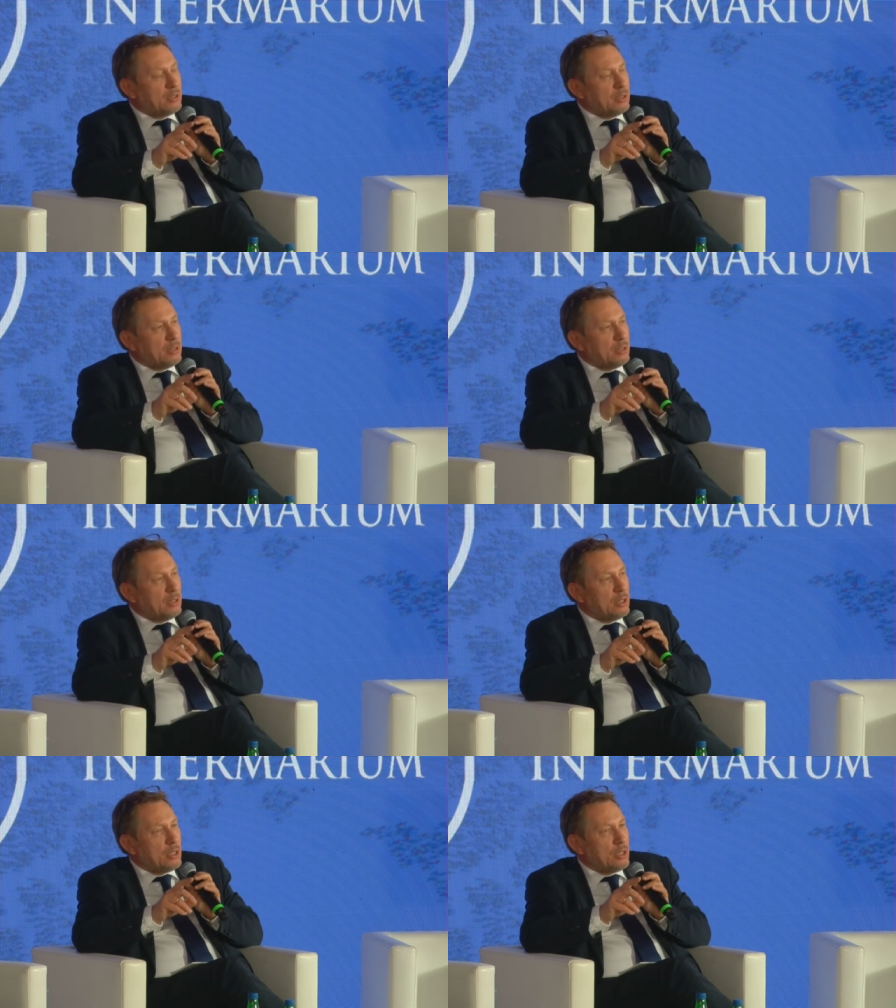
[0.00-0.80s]
well,
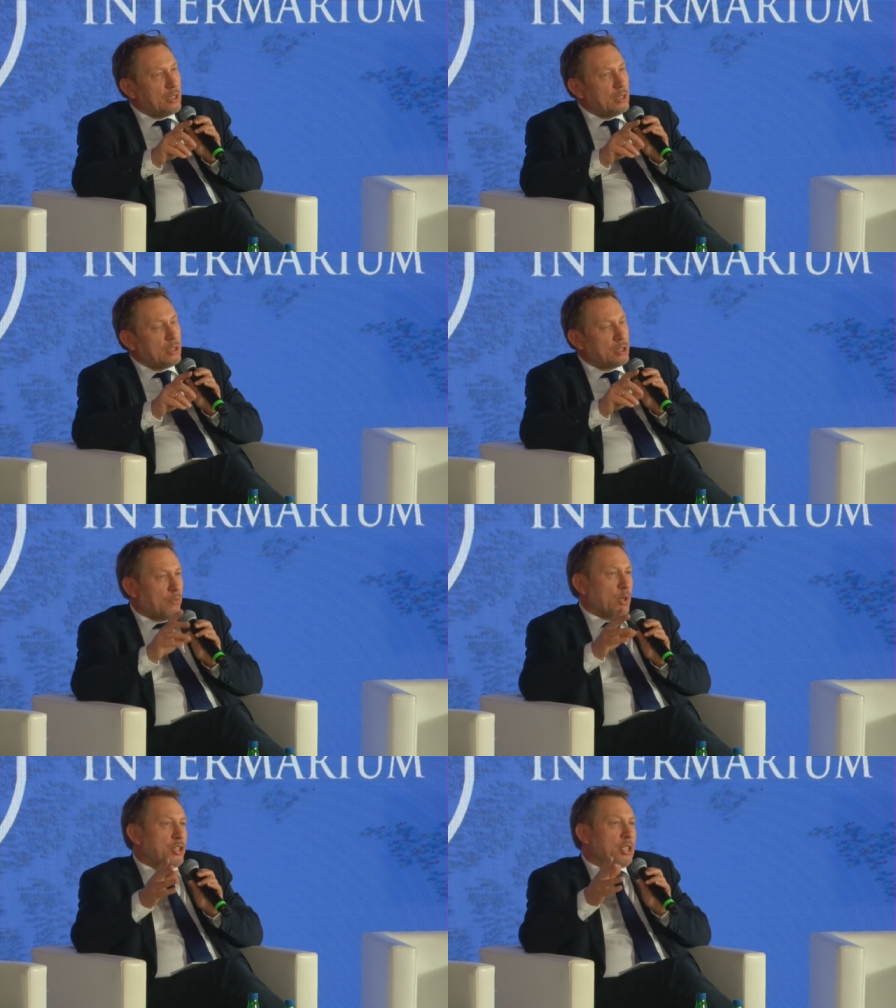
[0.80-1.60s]

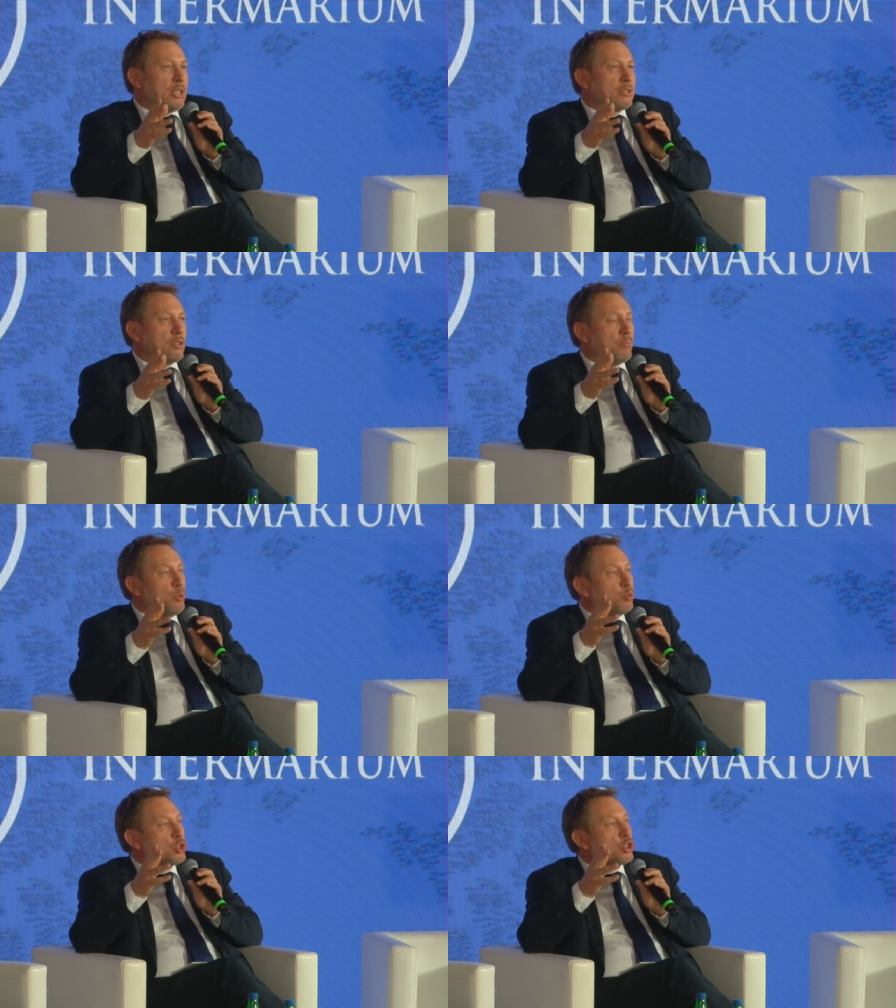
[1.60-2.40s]
isn't
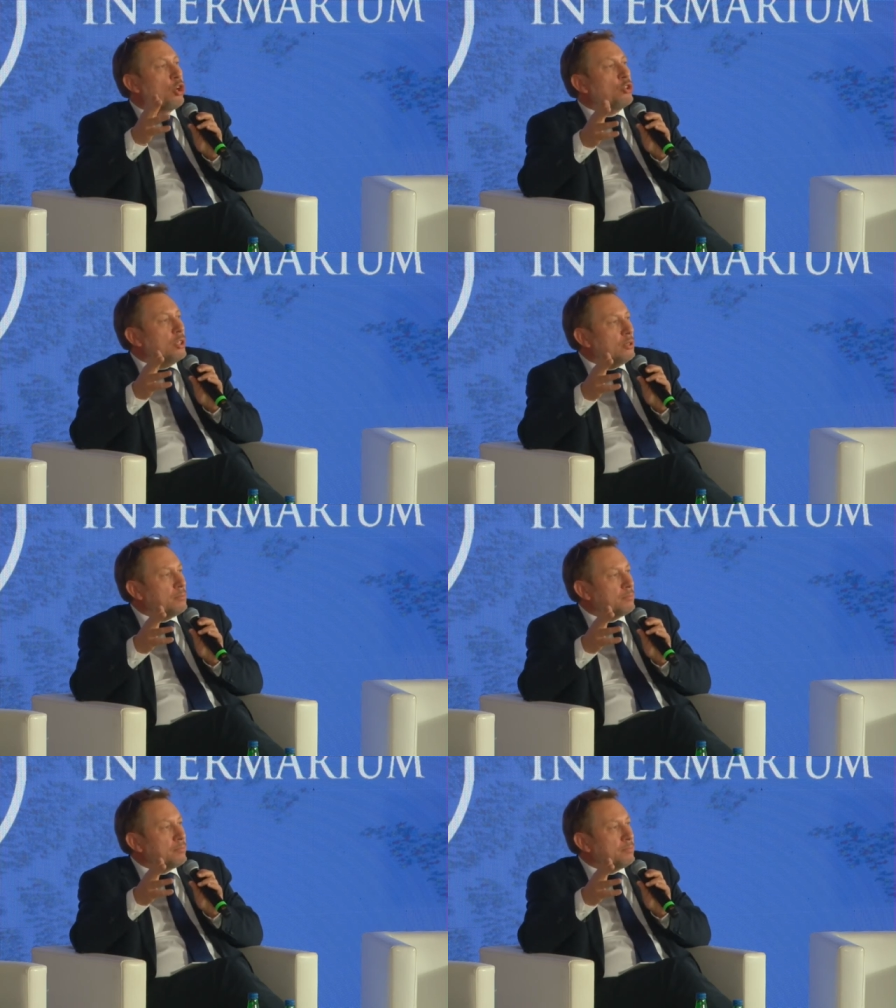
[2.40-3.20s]
it the truth
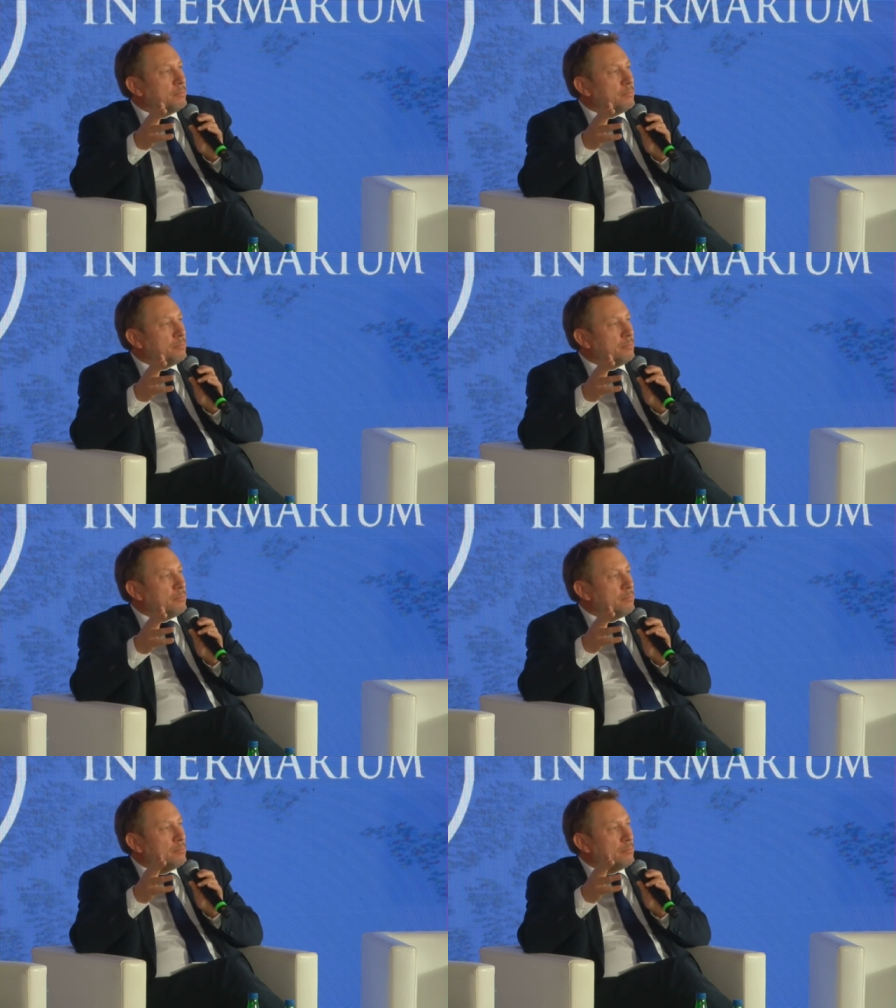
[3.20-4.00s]
that we
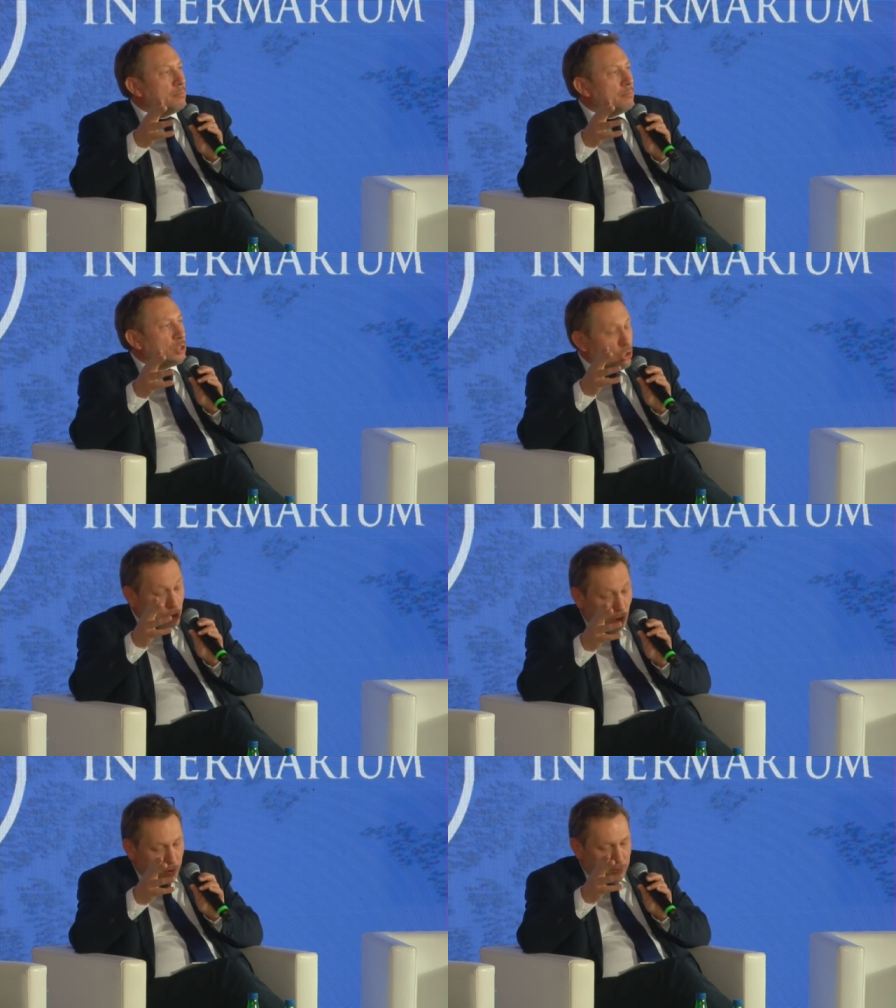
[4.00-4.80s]
are now speaking
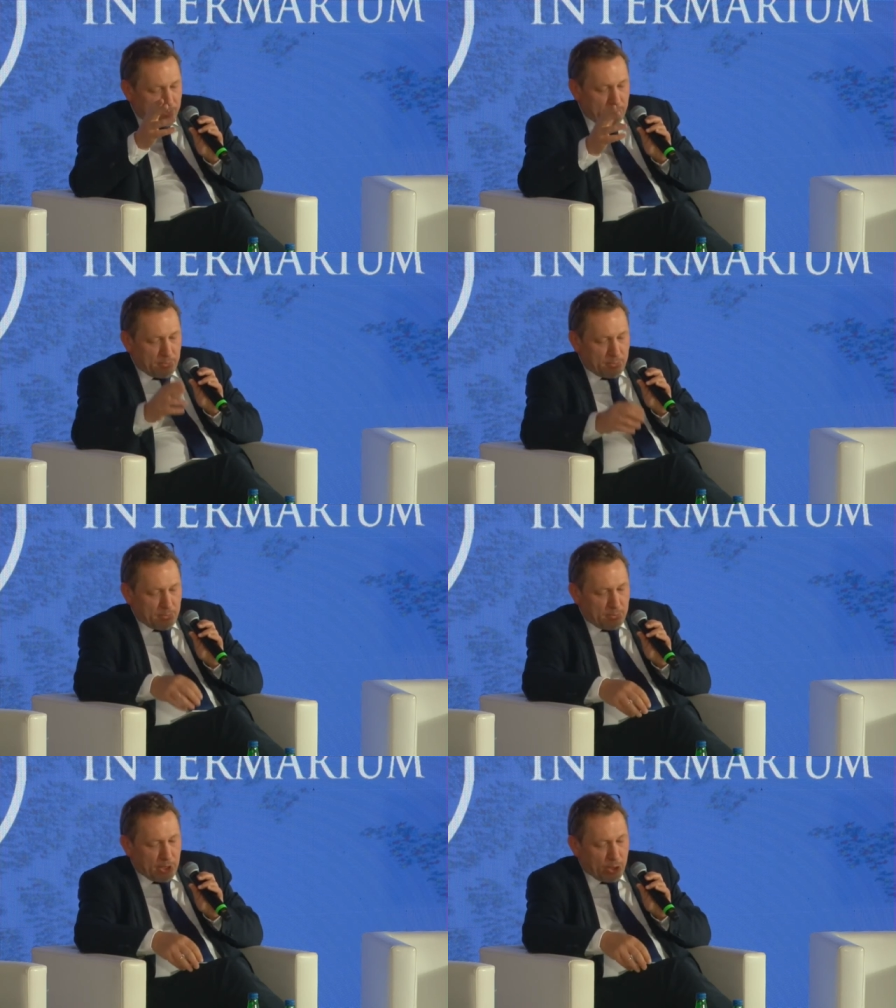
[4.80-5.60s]
of the
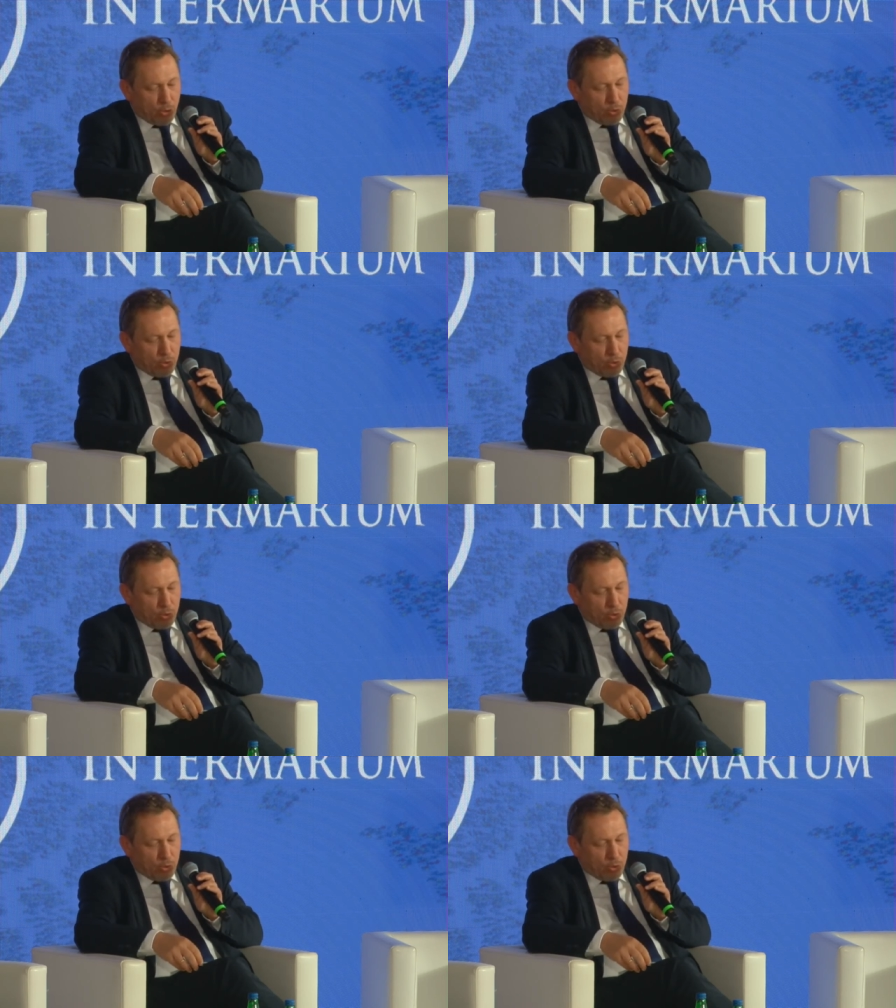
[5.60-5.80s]
death